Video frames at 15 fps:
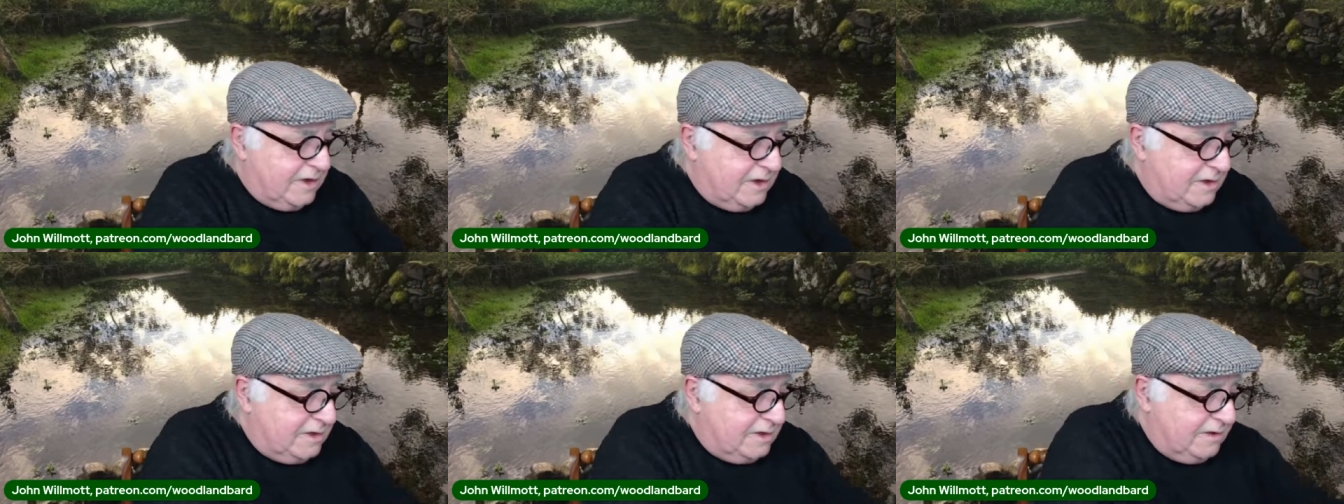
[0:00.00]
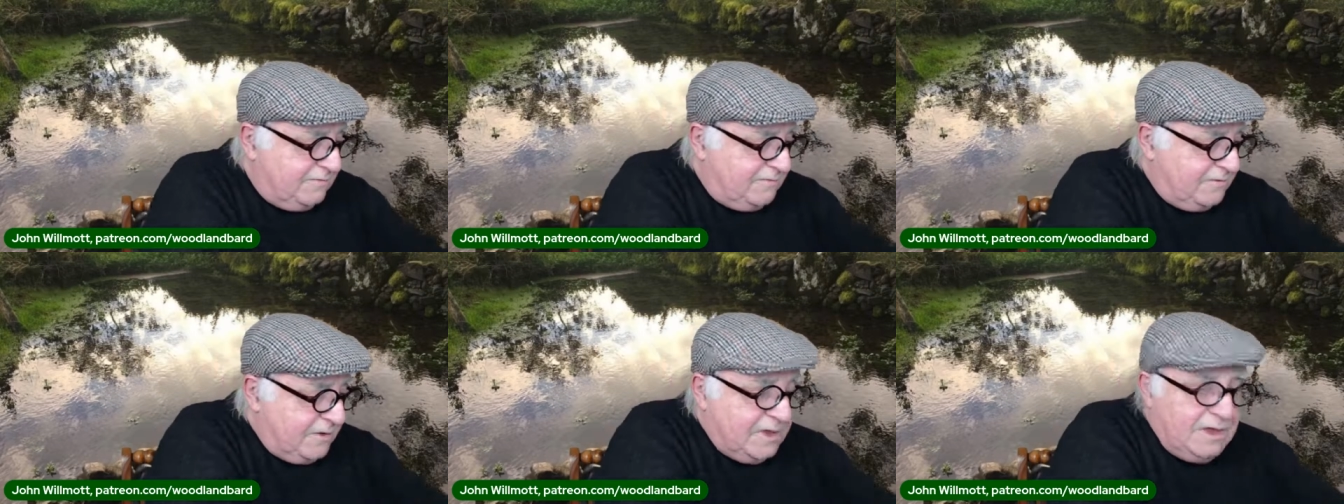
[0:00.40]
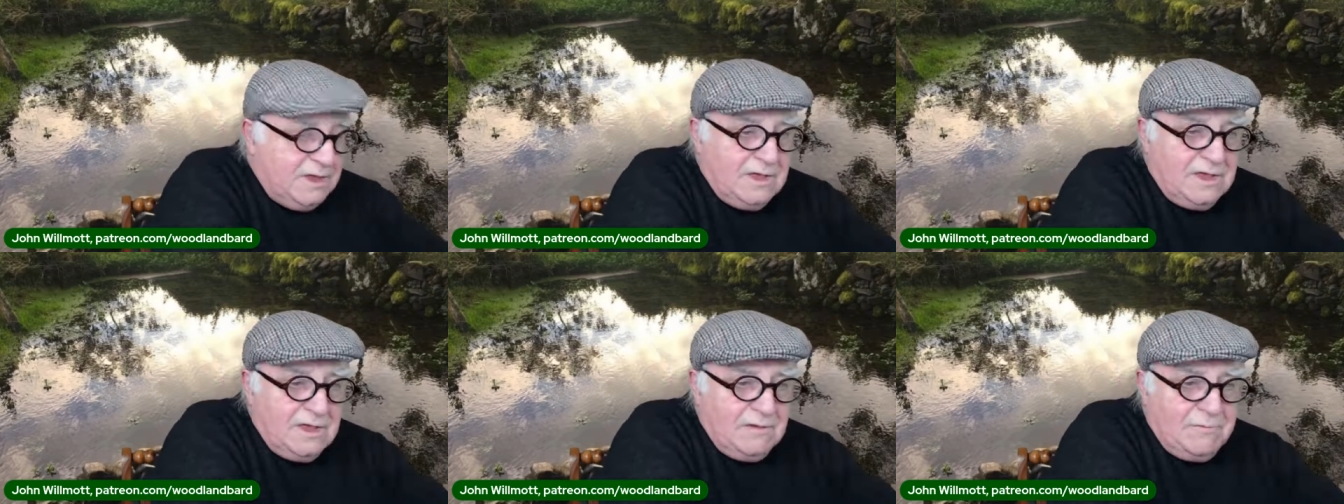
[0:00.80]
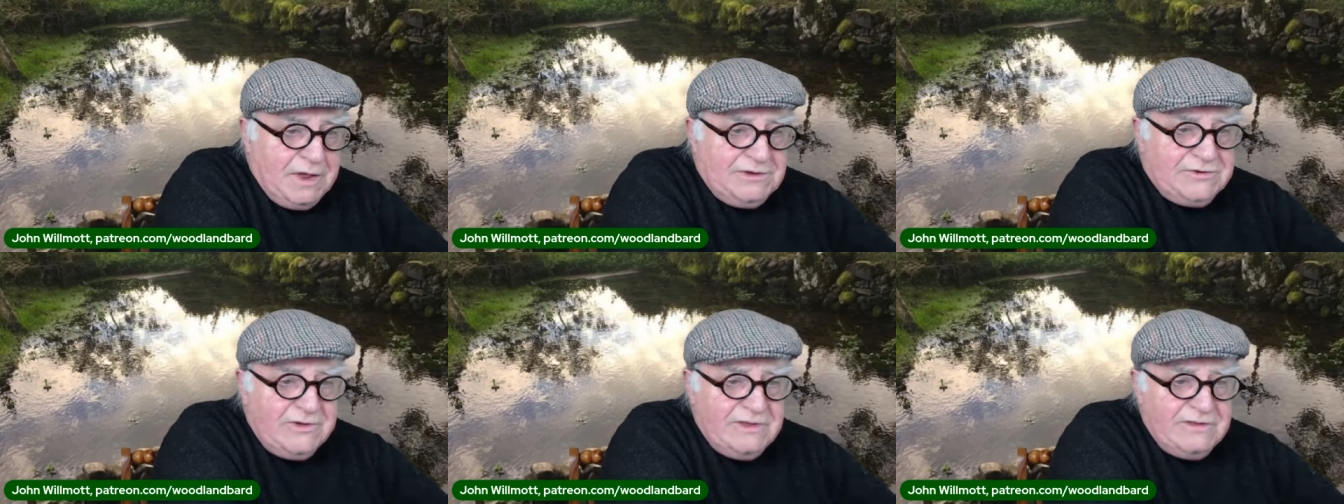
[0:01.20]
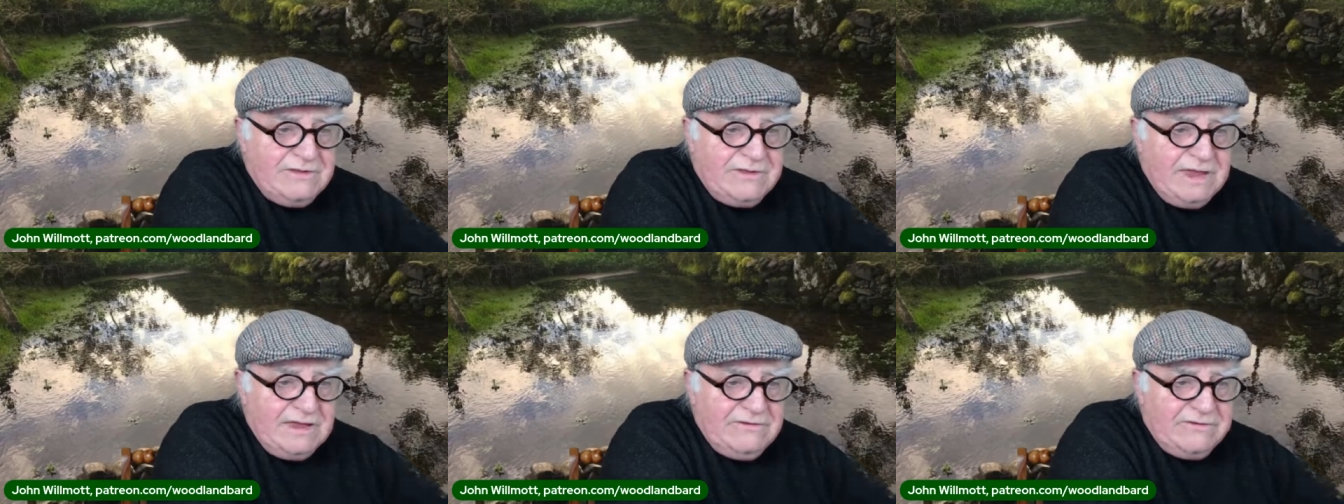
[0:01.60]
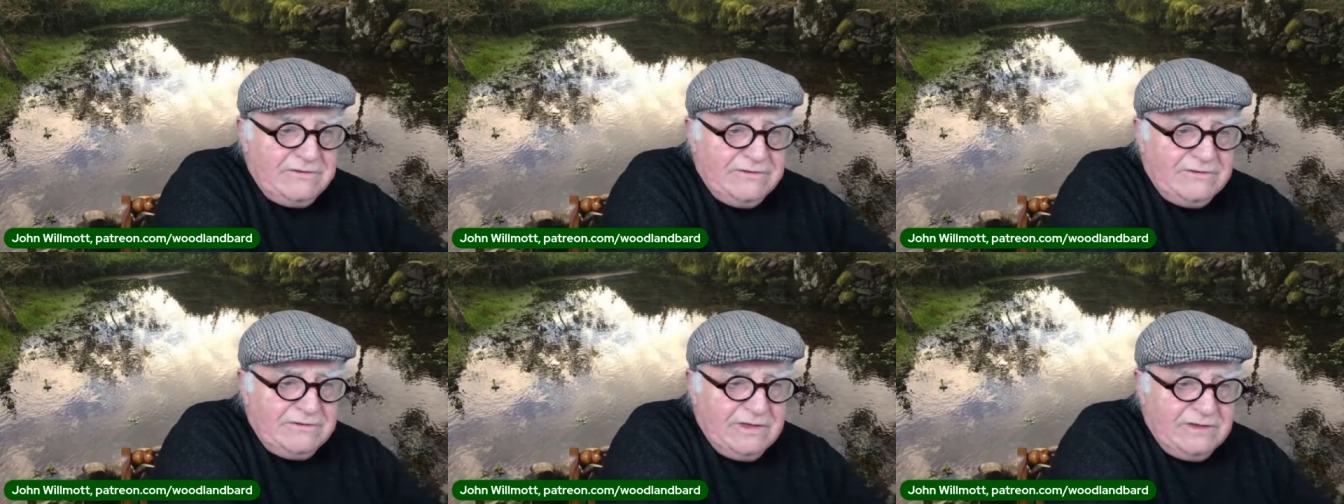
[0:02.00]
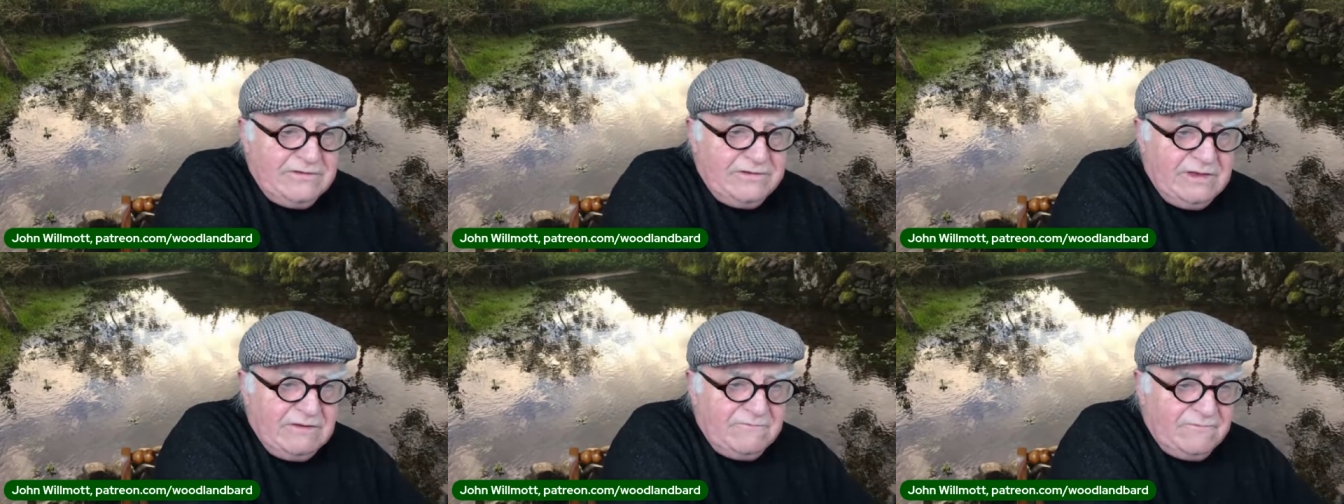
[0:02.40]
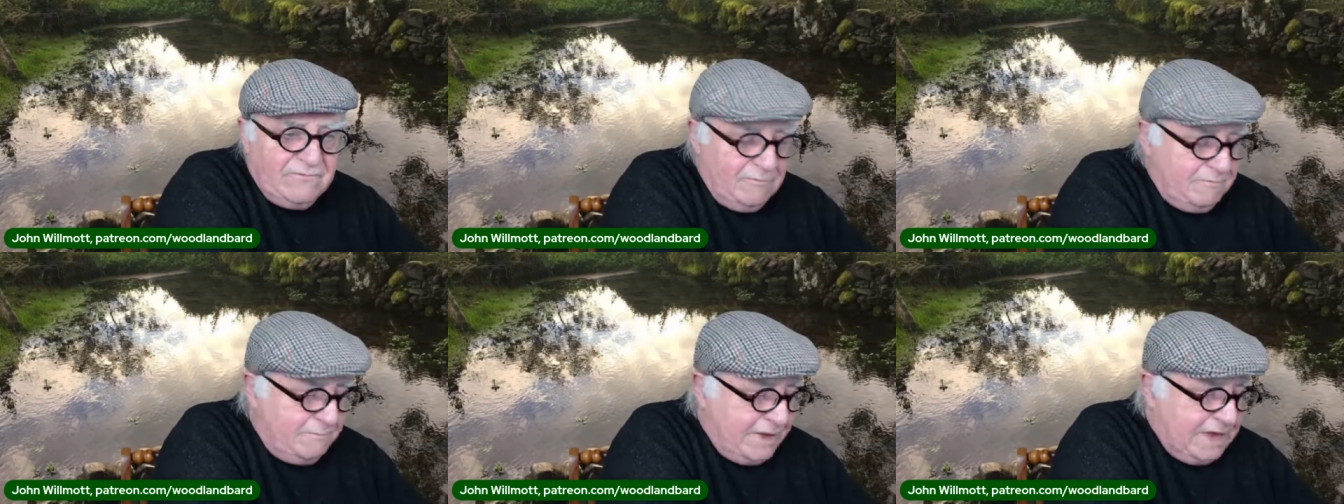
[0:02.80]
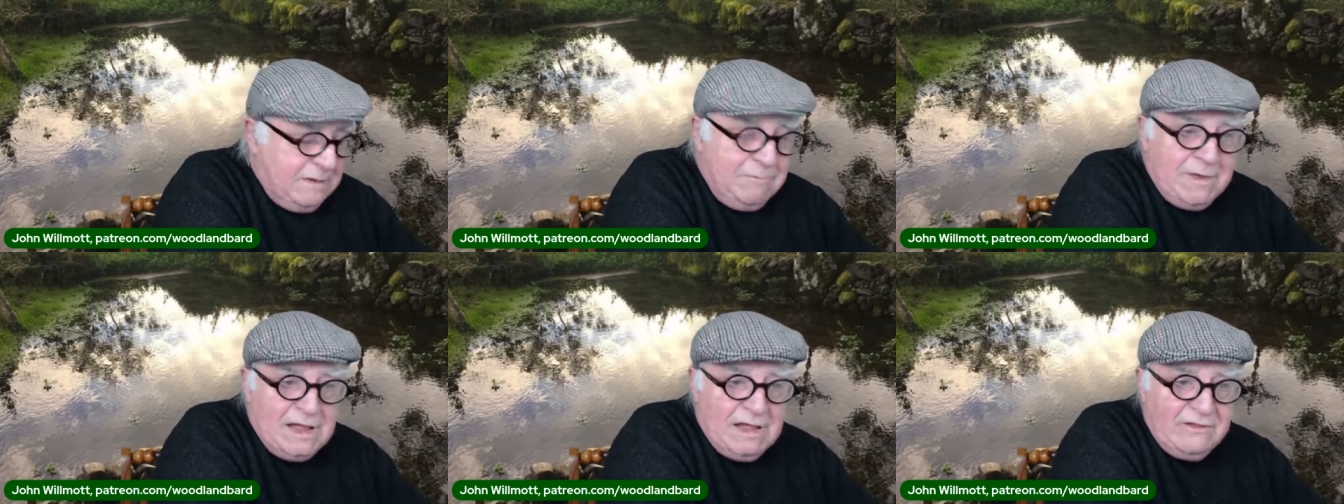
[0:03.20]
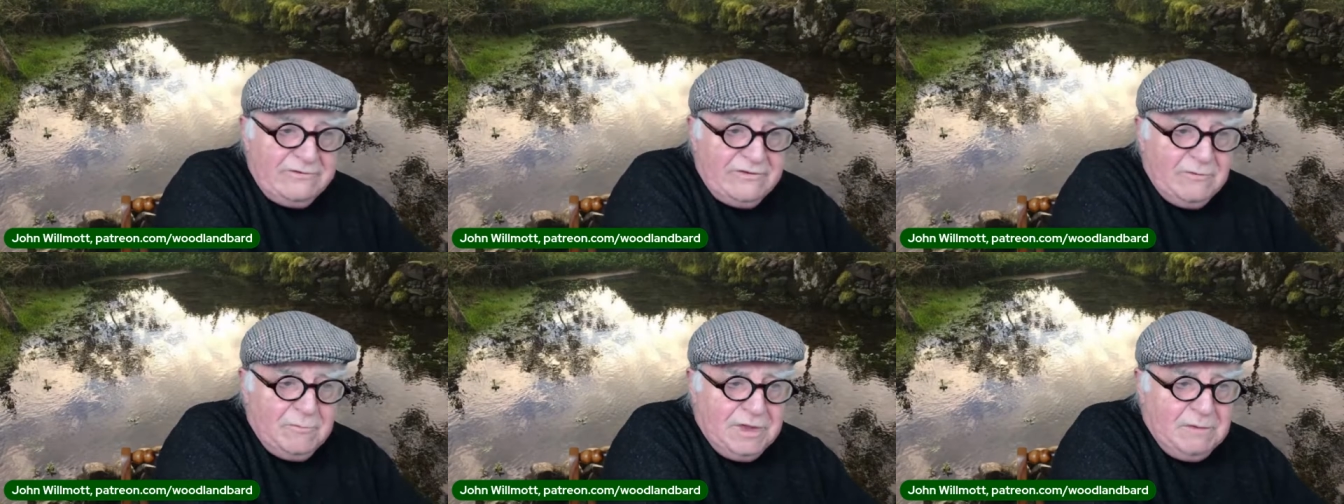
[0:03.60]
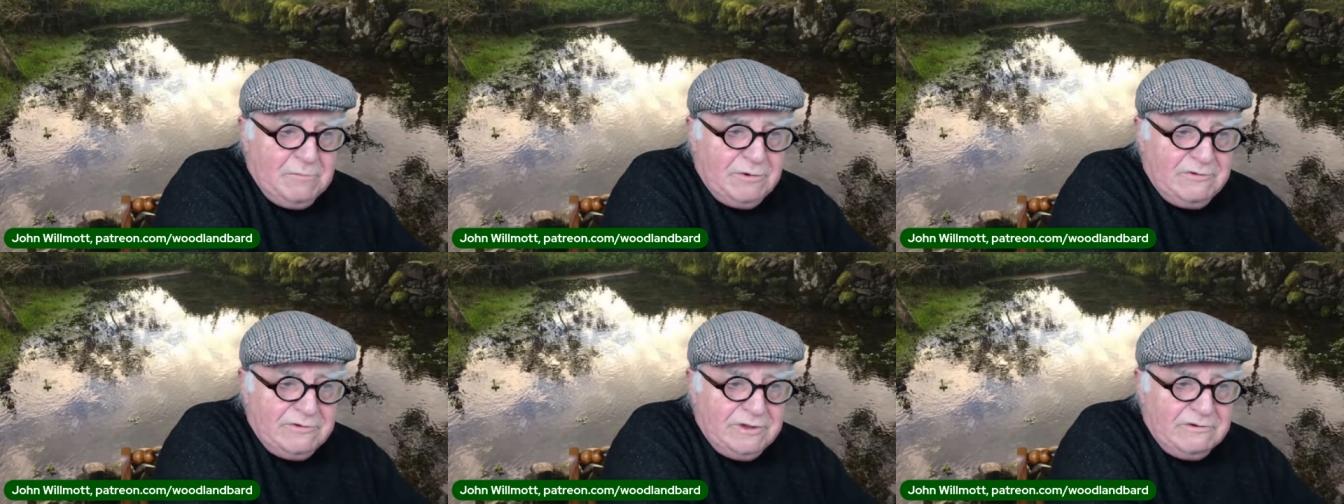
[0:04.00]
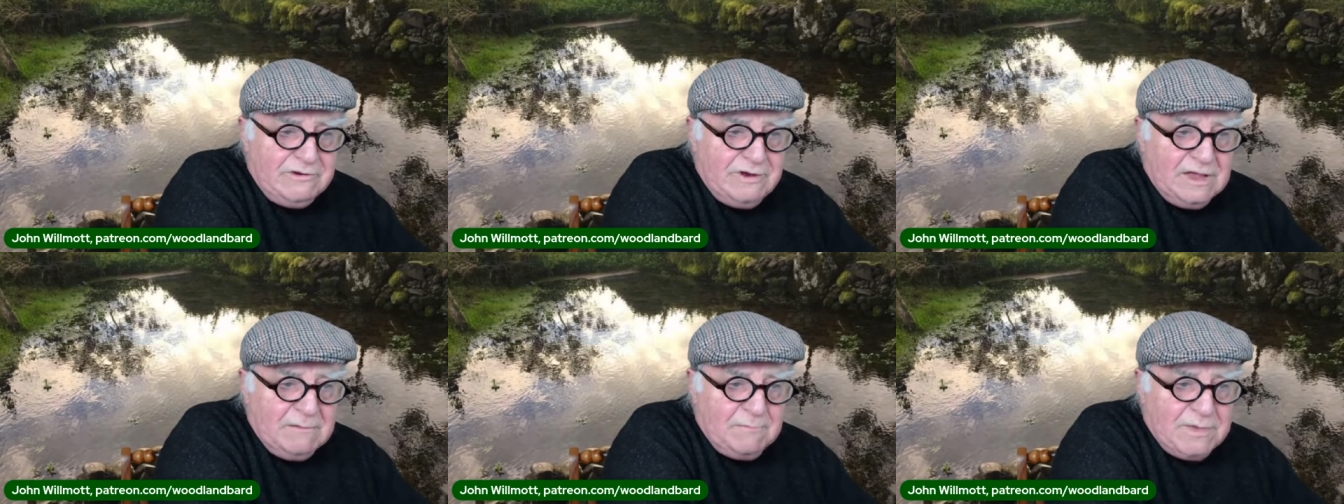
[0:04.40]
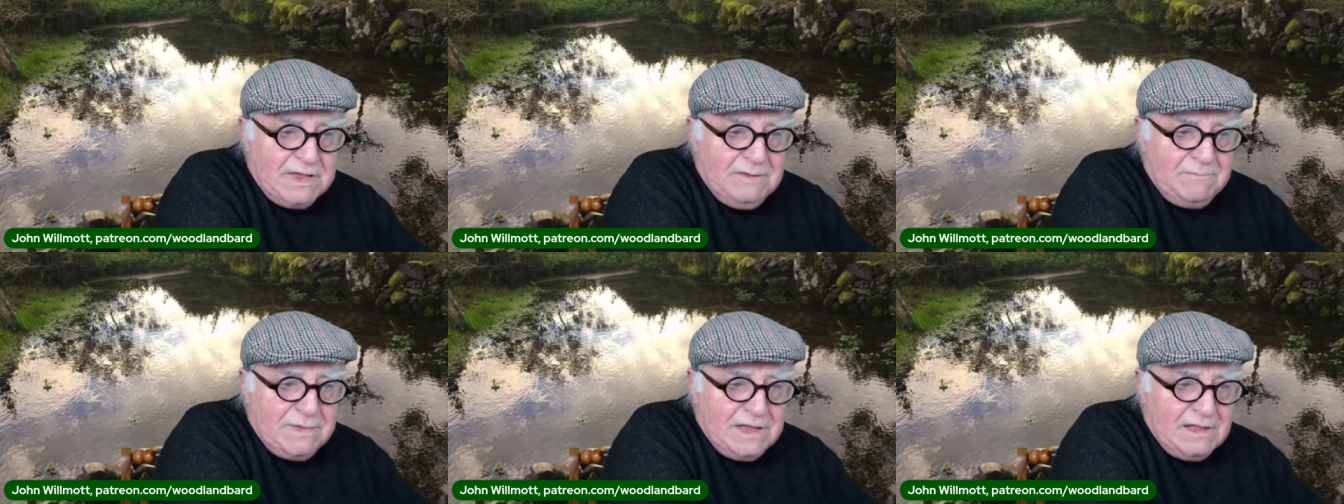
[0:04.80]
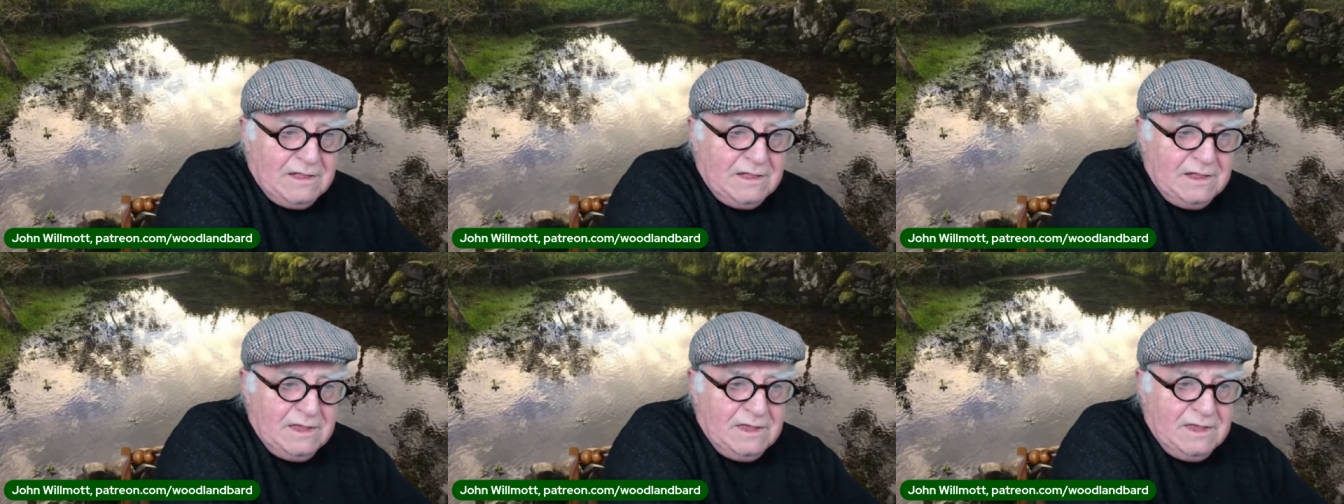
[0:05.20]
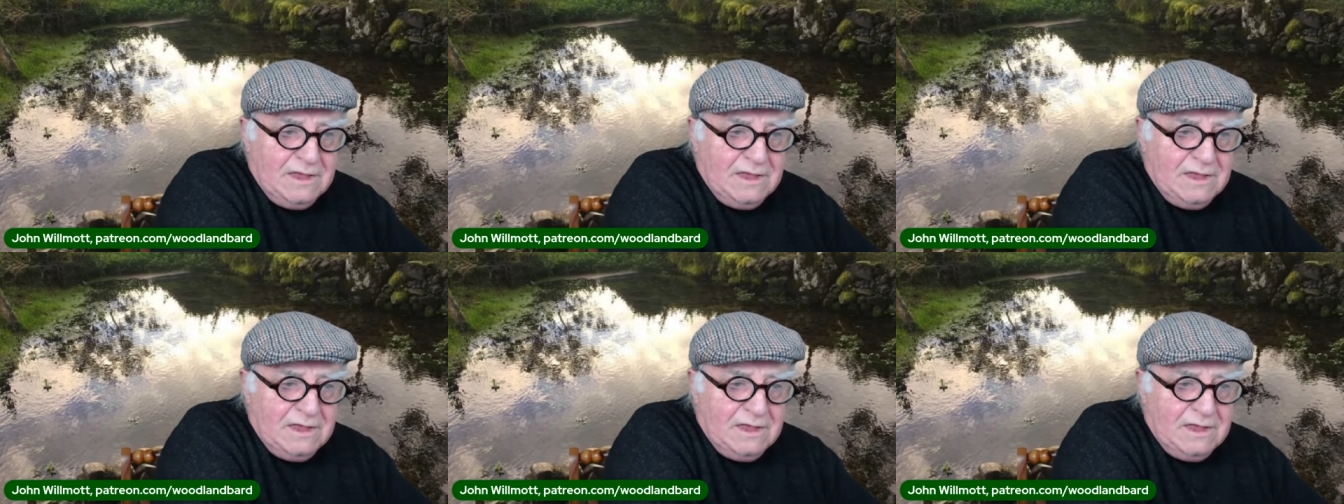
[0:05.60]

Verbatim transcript: And if Patreon tends to accept from PayPal, so people who don't like PayPal,